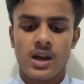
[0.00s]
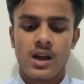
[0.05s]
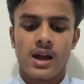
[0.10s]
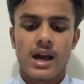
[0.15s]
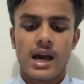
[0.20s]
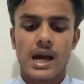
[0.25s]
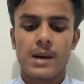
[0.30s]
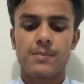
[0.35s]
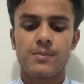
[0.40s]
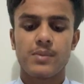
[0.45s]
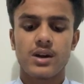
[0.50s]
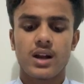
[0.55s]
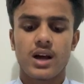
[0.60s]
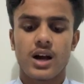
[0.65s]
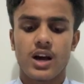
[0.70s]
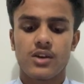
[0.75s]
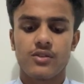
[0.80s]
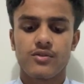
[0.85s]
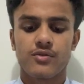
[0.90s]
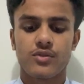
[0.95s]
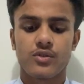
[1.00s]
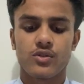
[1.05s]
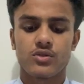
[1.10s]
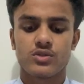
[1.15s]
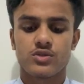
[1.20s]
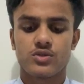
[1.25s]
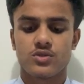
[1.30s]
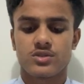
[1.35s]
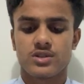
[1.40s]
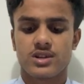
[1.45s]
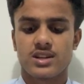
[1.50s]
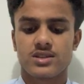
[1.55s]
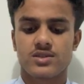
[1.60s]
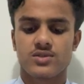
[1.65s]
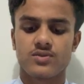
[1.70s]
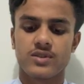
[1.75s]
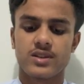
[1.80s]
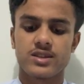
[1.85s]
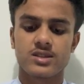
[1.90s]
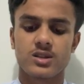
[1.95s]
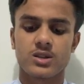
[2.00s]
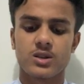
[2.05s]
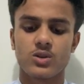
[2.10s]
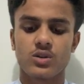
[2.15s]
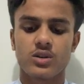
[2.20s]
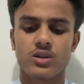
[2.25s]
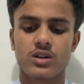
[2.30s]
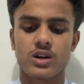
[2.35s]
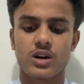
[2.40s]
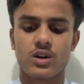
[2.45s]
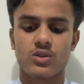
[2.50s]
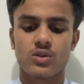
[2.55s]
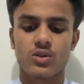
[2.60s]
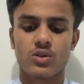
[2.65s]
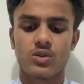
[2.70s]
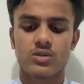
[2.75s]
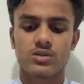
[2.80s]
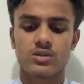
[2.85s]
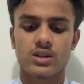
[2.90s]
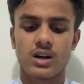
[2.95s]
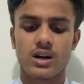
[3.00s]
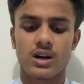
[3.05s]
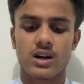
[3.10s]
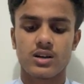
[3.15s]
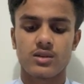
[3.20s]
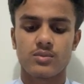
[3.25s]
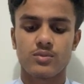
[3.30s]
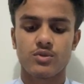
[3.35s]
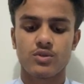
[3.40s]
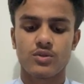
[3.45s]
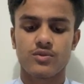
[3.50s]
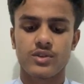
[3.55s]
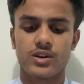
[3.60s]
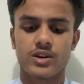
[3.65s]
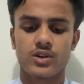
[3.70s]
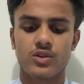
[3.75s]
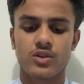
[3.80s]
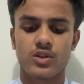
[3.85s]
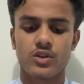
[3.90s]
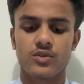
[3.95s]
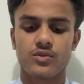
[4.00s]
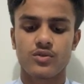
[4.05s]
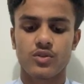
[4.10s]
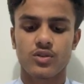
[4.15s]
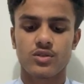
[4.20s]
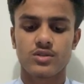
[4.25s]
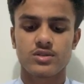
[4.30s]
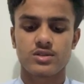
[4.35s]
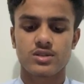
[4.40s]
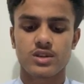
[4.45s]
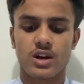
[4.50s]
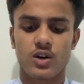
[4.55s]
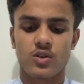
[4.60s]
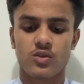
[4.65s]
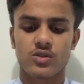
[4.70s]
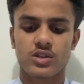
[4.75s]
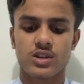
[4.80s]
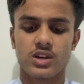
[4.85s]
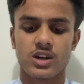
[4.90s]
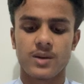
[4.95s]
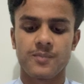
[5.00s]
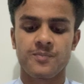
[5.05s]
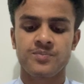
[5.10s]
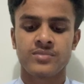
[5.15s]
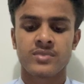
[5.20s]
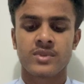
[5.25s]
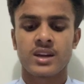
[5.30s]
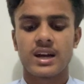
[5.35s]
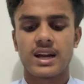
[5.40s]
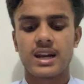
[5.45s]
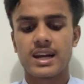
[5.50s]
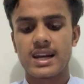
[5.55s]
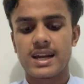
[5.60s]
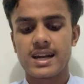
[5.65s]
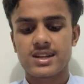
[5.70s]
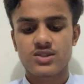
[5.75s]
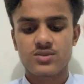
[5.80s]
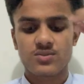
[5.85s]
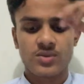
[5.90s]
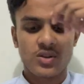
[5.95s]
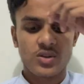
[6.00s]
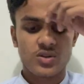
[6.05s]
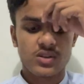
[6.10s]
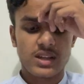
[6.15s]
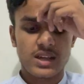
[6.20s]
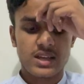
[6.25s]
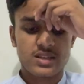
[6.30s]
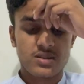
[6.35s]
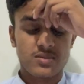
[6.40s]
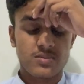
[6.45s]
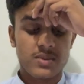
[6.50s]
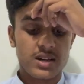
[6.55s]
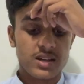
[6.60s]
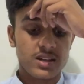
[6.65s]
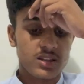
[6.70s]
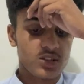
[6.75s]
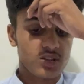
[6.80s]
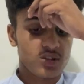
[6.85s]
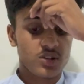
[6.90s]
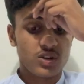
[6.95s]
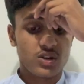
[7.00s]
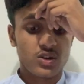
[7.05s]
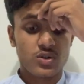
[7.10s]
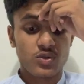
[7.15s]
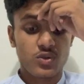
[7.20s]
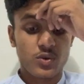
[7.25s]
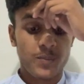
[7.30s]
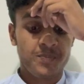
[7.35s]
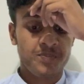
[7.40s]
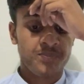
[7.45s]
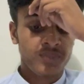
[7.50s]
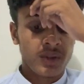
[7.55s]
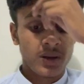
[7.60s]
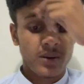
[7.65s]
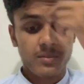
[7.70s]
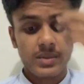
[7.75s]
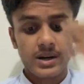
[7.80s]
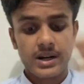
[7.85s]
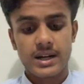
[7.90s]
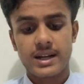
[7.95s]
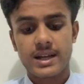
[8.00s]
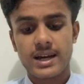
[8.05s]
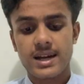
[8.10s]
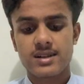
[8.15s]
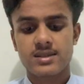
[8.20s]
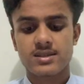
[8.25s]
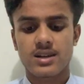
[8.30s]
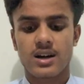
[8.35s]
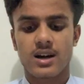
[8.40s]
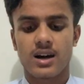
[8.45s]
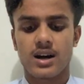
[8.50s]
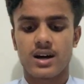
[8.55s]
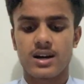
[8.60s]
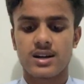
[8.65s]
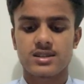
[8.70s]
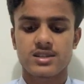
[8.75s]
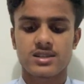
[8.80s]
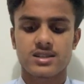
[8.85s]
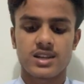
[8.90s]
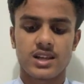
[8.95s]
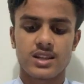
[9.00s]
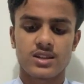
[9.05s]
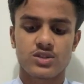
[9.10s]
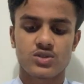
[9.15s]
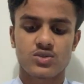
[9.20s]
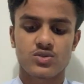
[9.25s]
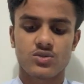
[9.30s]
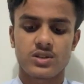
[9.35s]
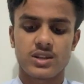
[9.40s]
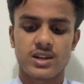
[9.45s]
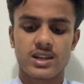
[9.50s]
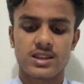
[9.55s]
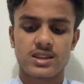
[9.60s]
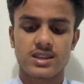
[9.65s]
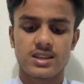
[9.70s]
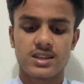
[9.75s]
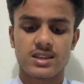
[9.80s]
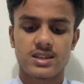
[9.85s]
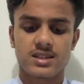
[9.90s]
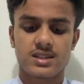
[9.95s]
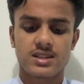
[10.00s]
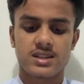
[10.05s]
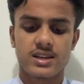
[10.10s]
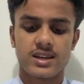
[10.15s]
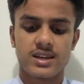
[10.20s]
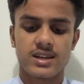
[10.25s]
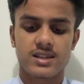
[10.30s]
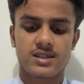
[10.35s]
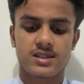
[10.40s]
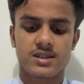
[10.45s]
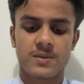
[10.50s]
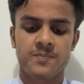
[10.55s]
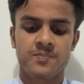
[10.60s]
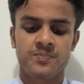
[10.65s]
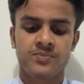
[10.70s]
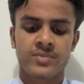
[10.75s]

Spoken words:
Apple iPhone users once looked down on the army of Android phones out there, and let's be honest, many still do. But that's a hard stance to take these days.